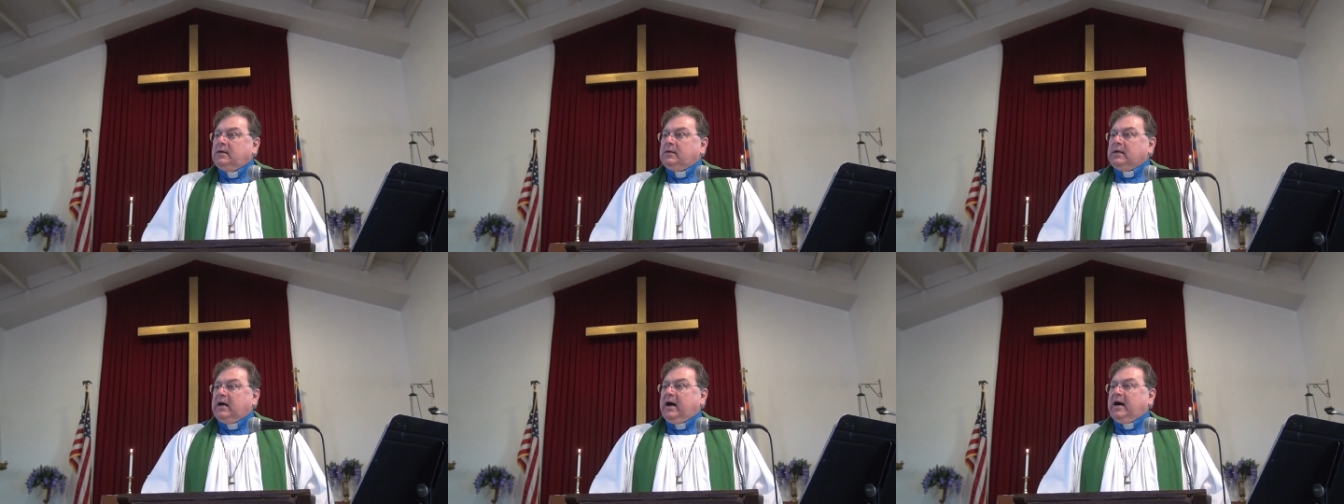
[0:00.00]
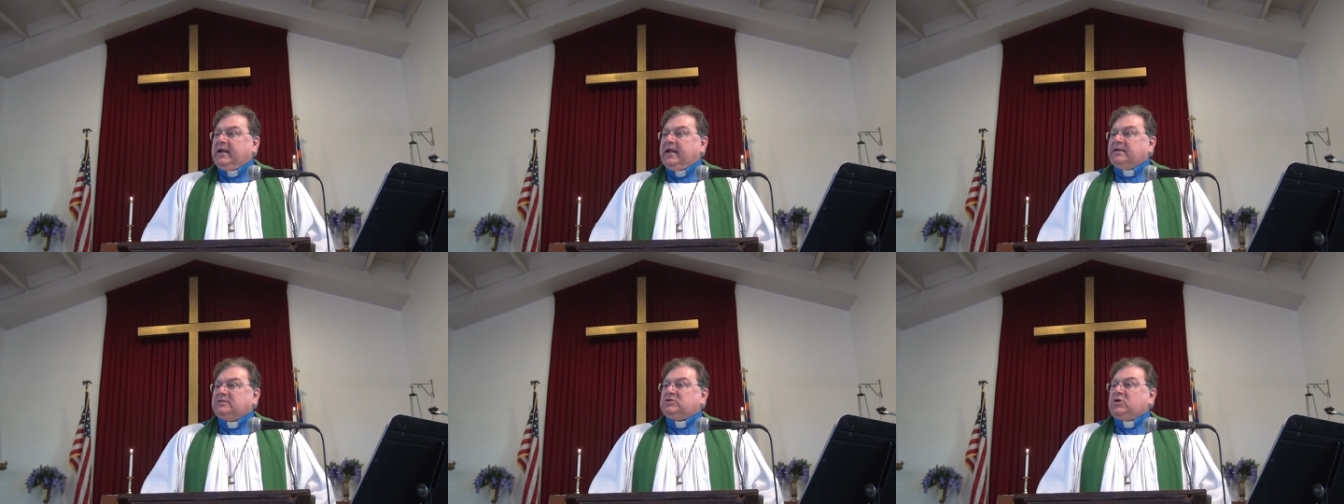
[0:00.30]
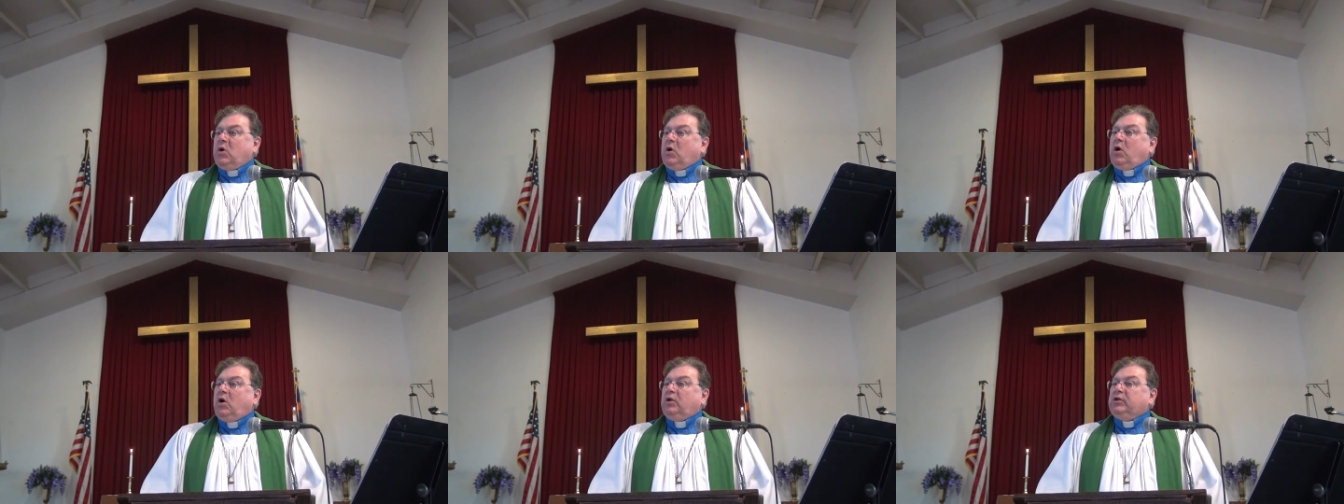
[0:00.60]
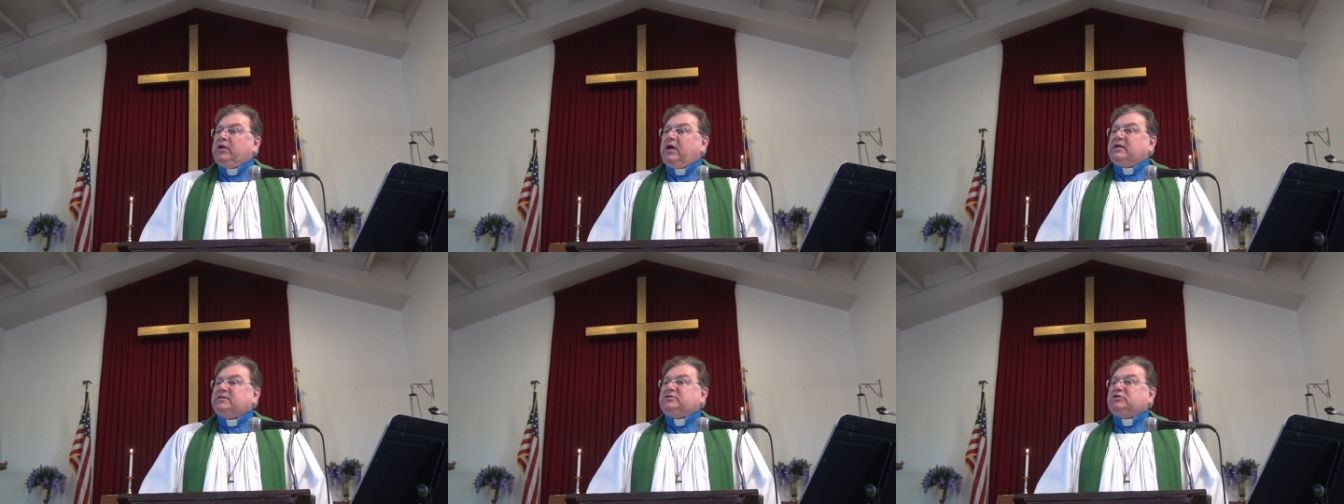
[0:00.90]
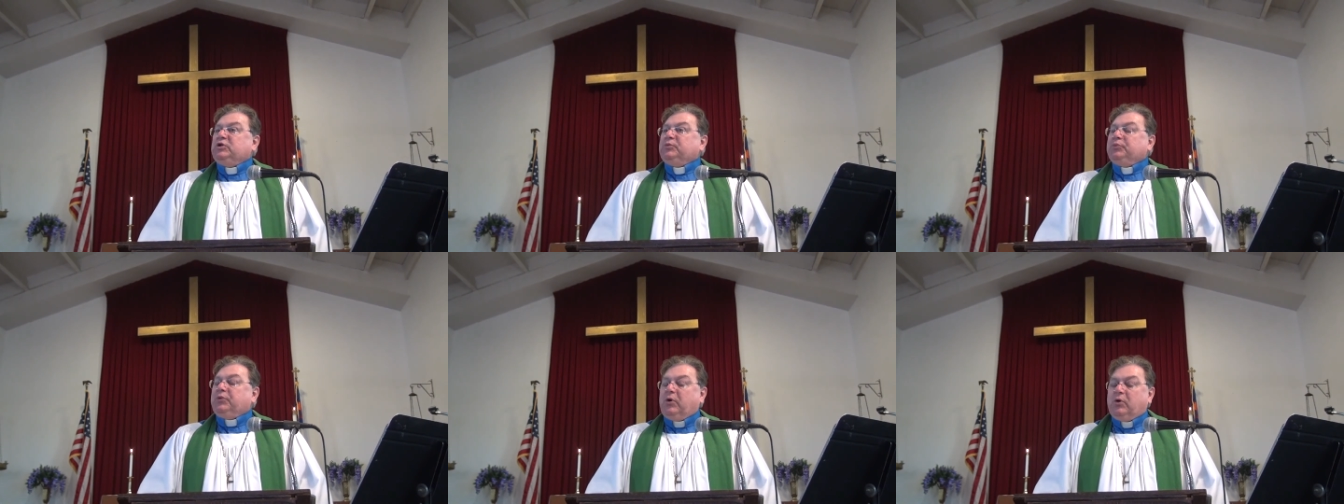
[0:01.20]
God has called us
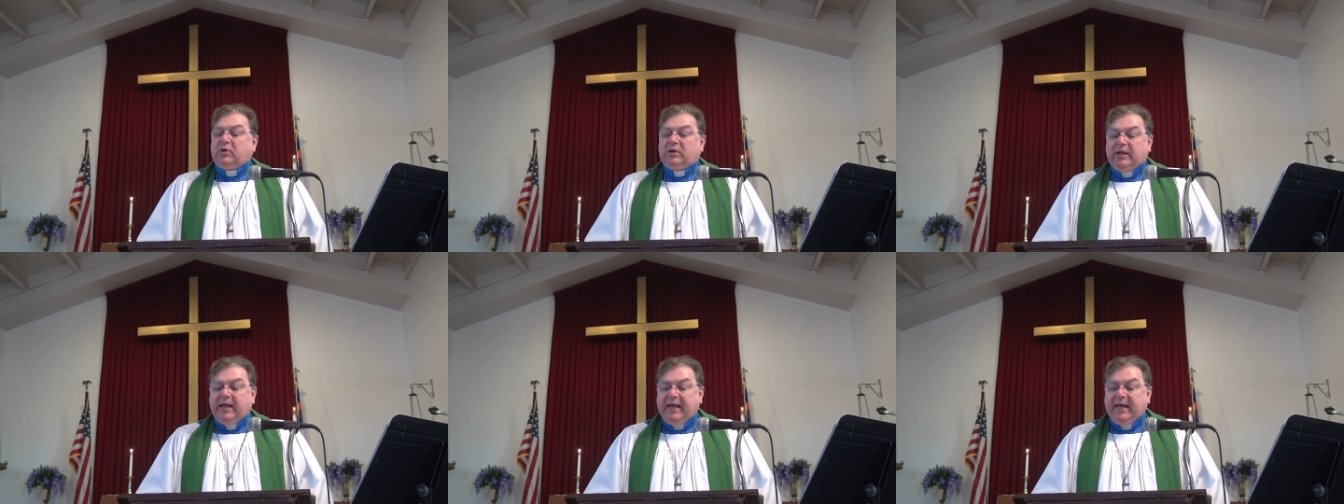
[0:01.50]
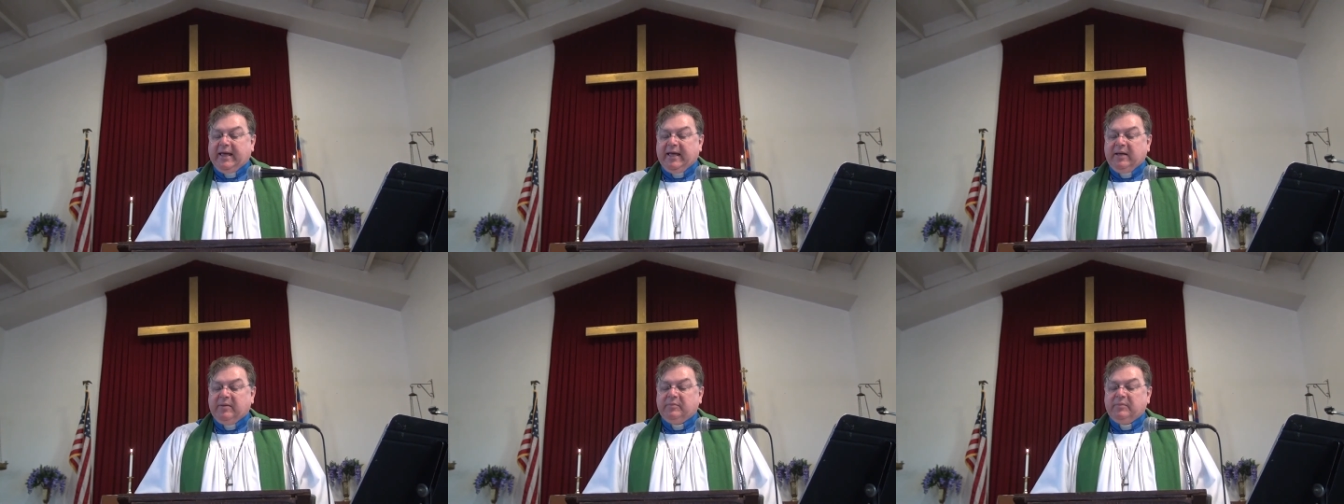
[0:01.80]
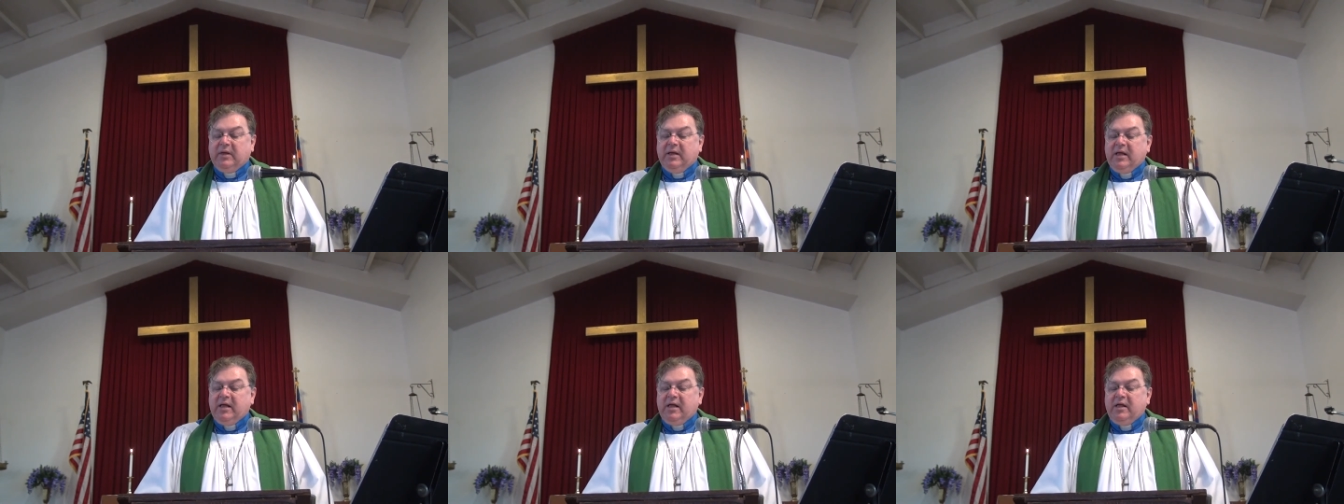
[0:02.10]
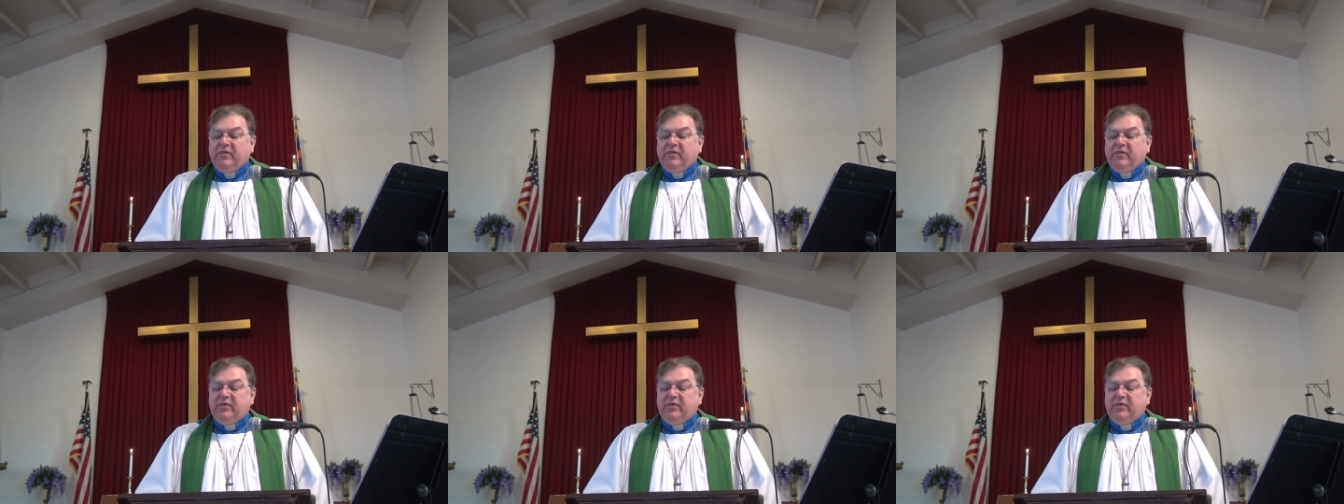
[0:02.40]
to proclaim